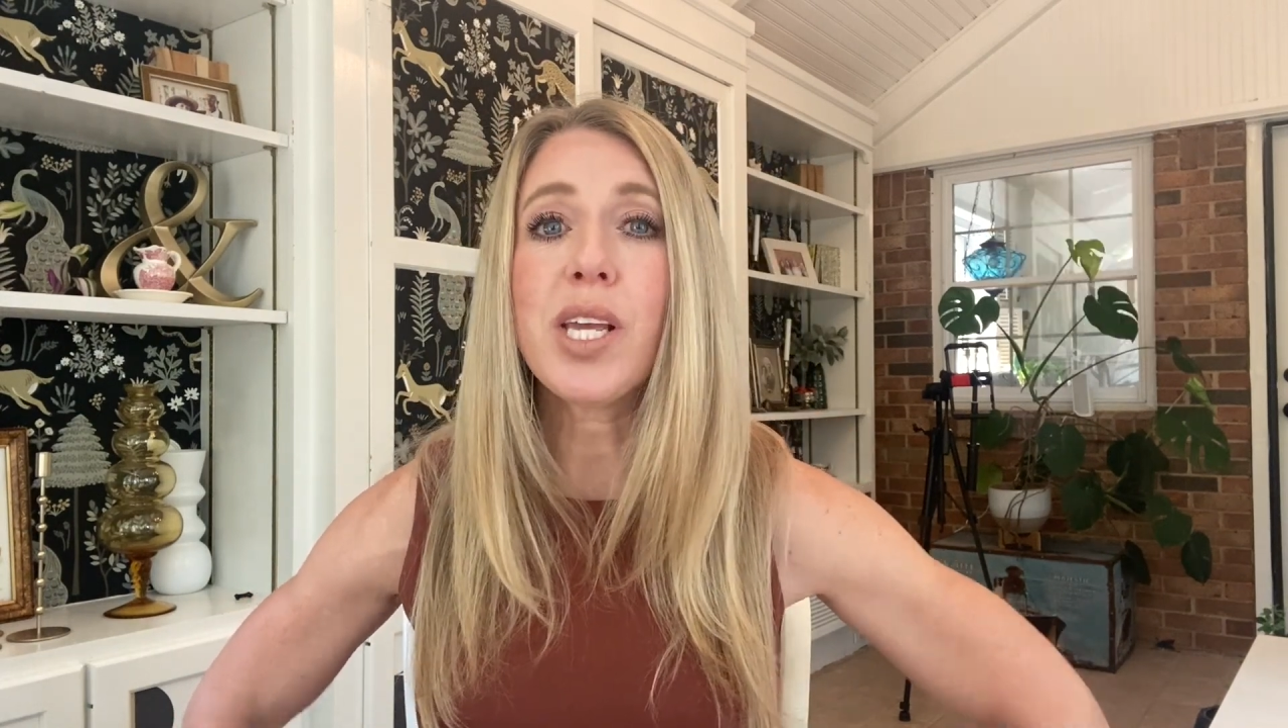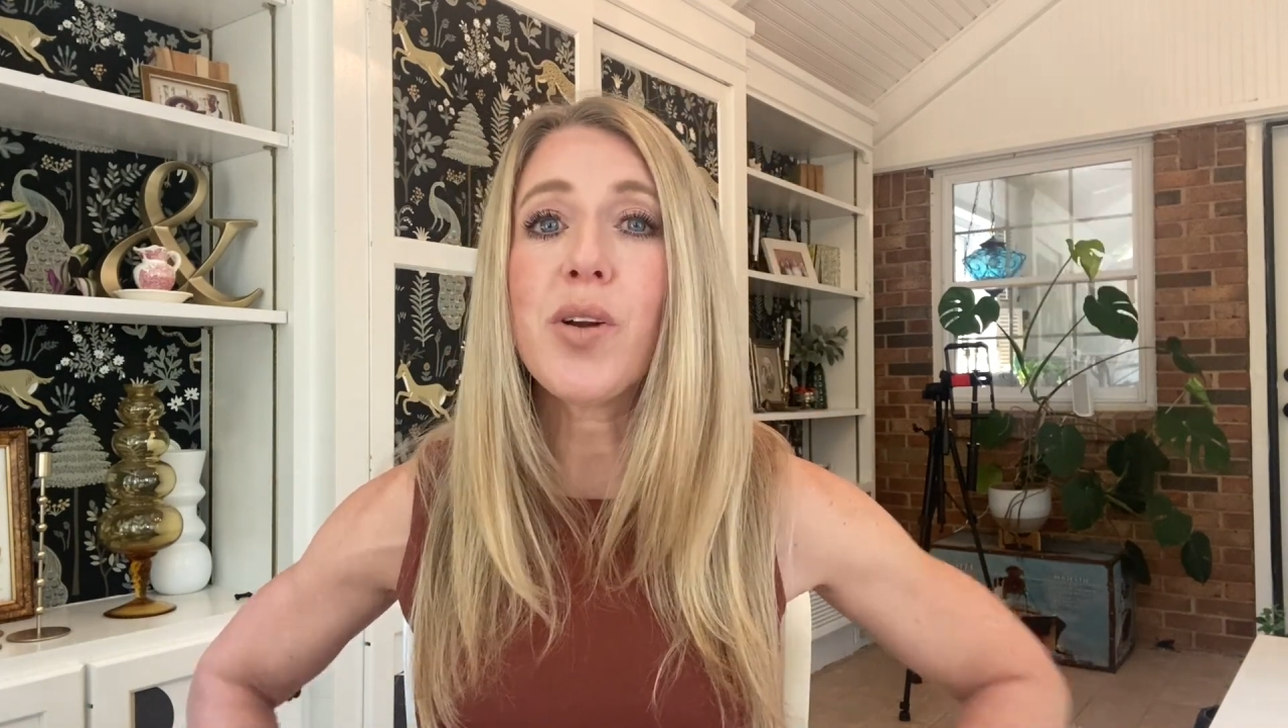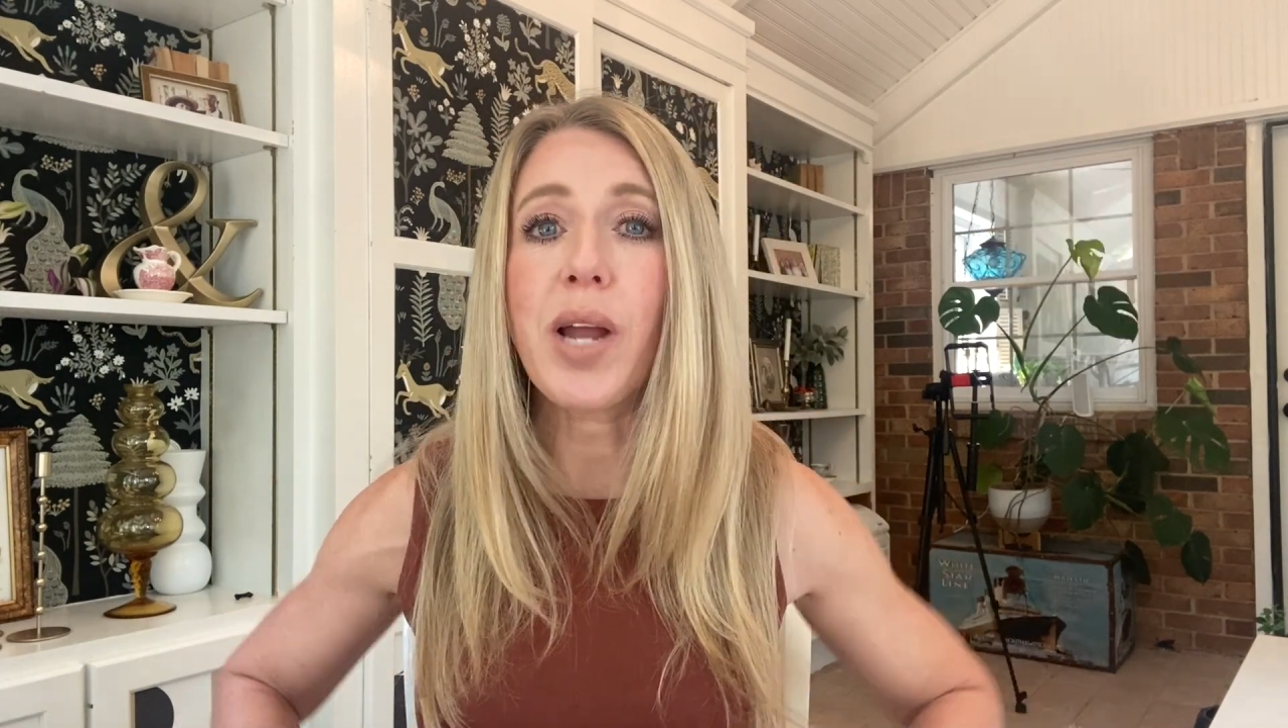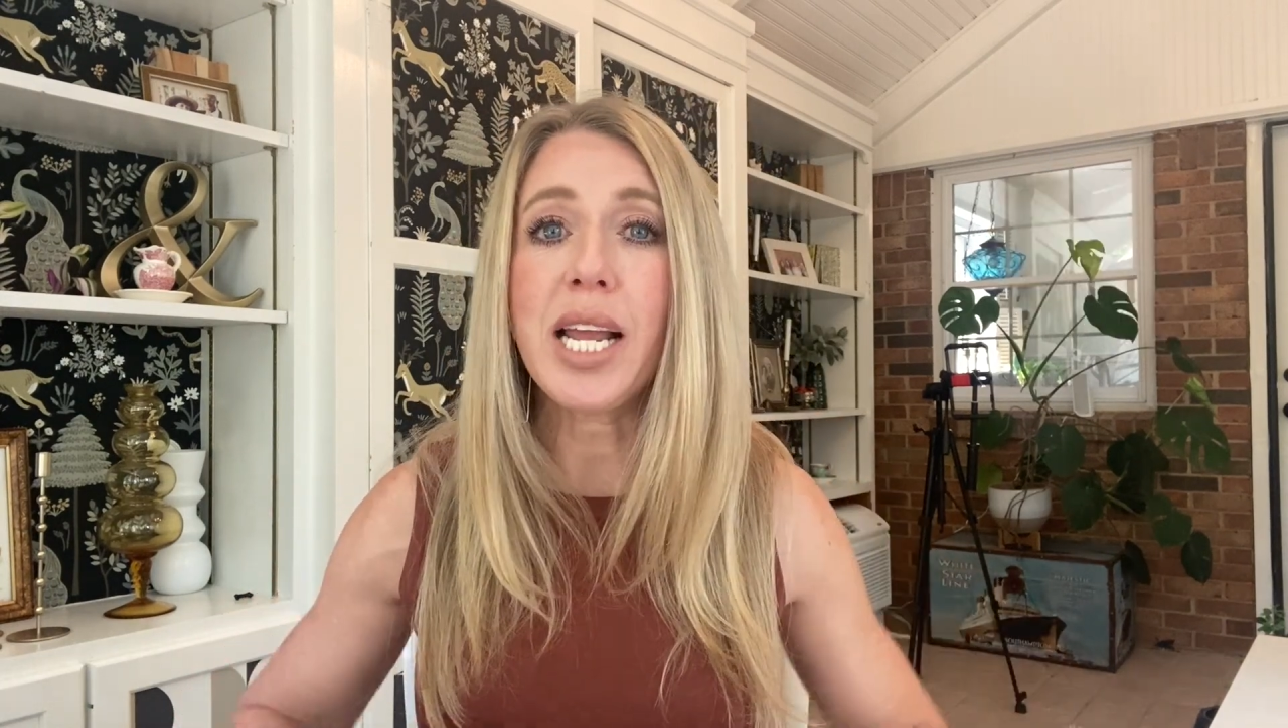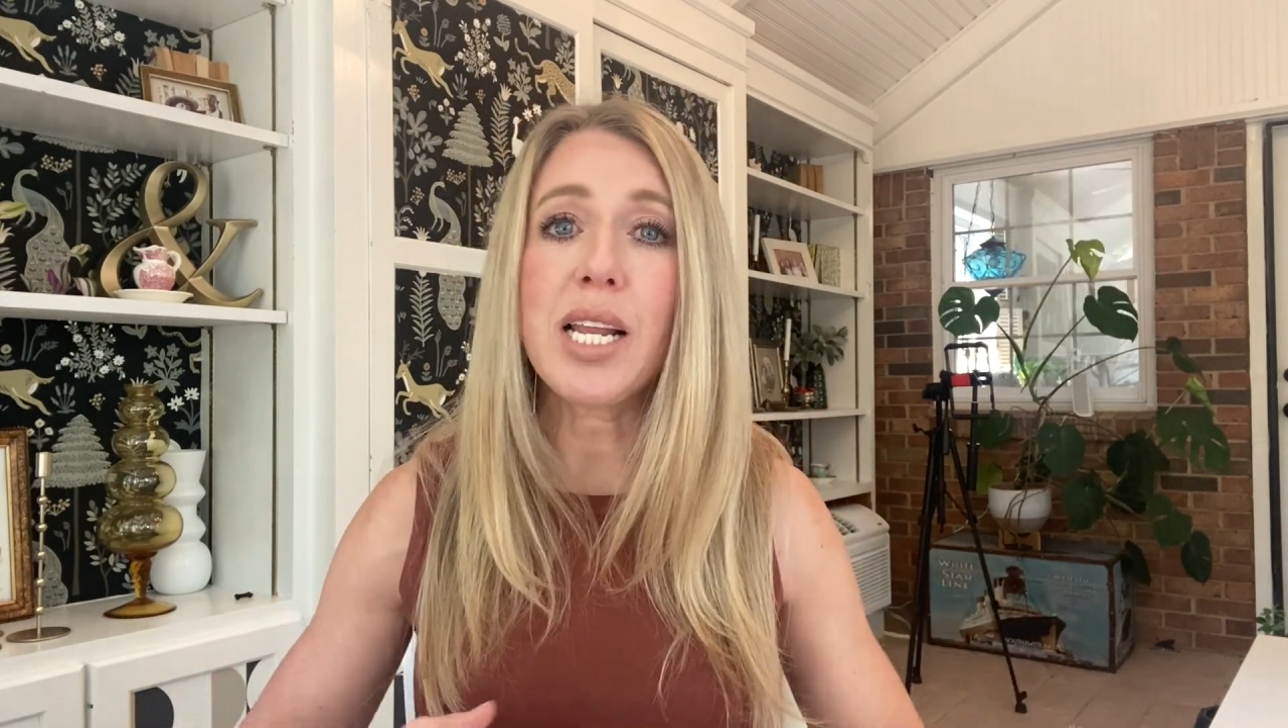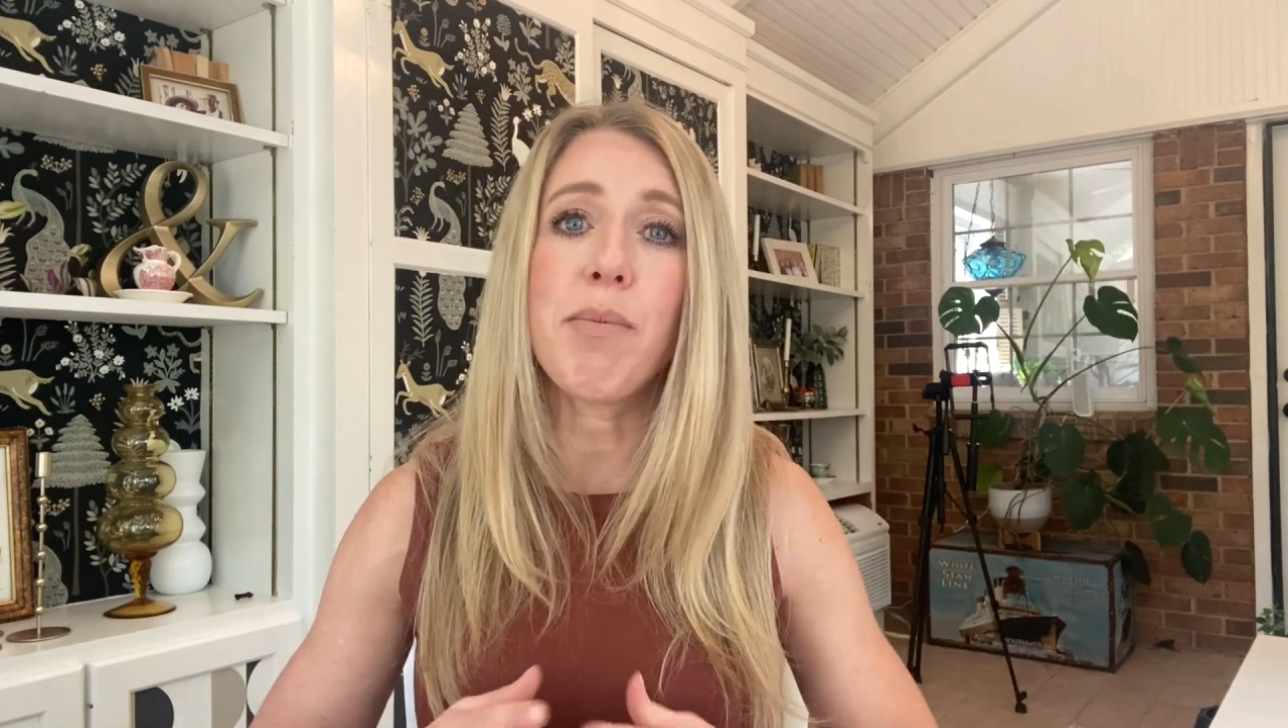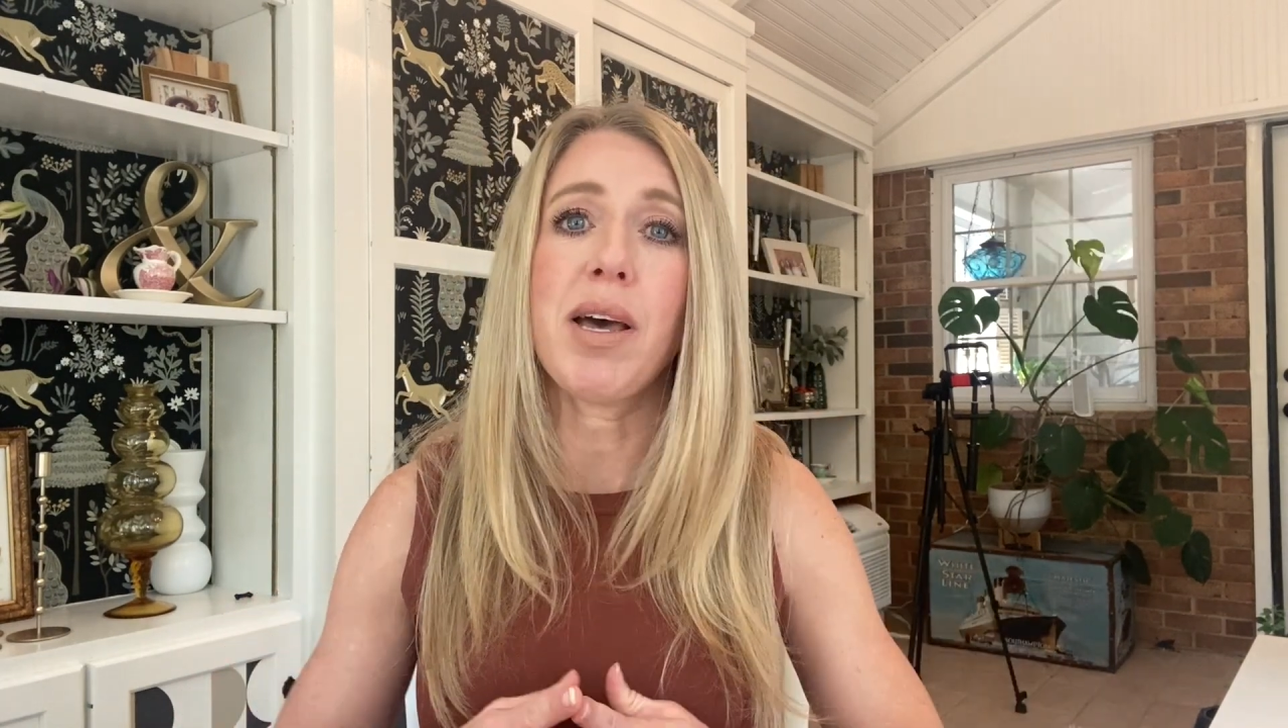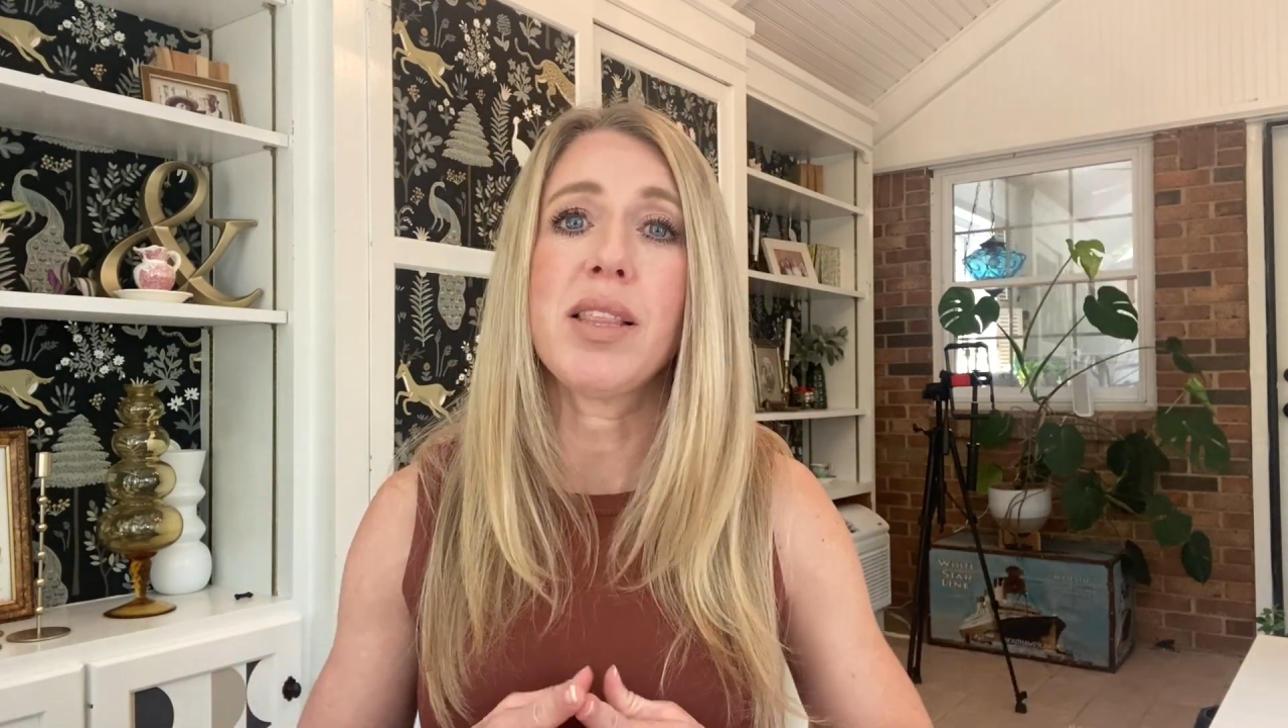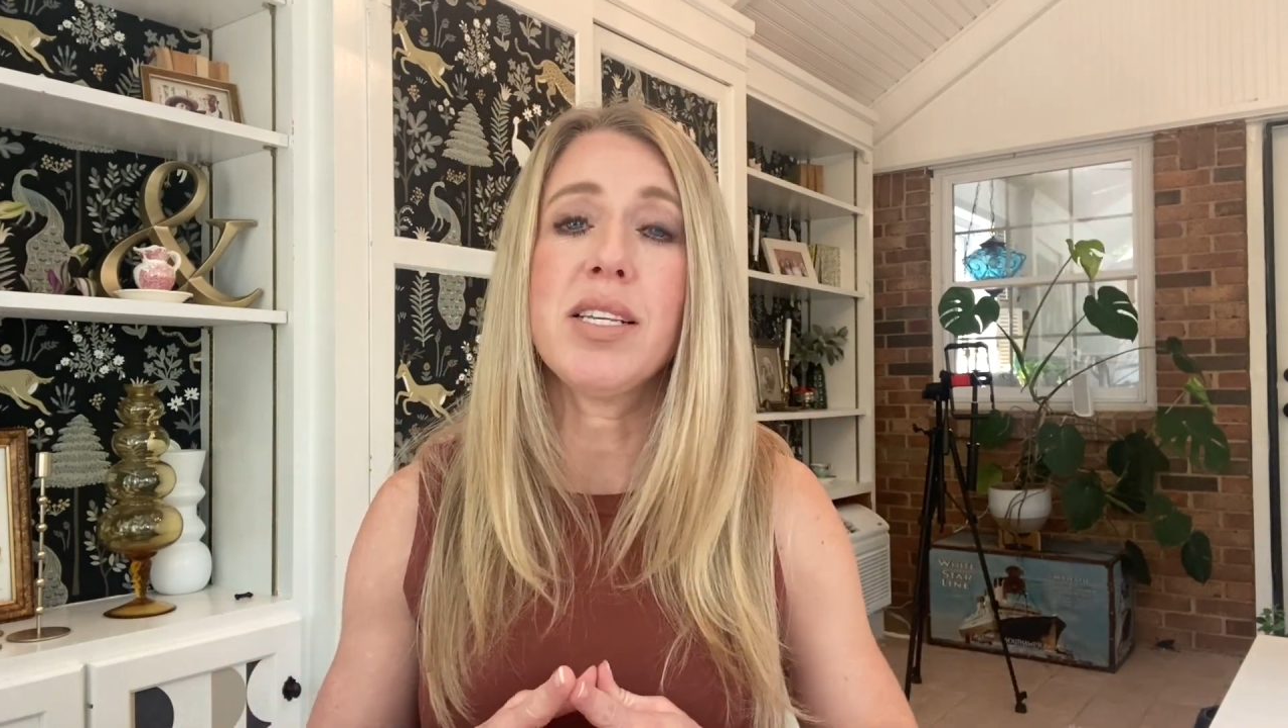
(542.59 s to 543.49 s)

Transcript: great about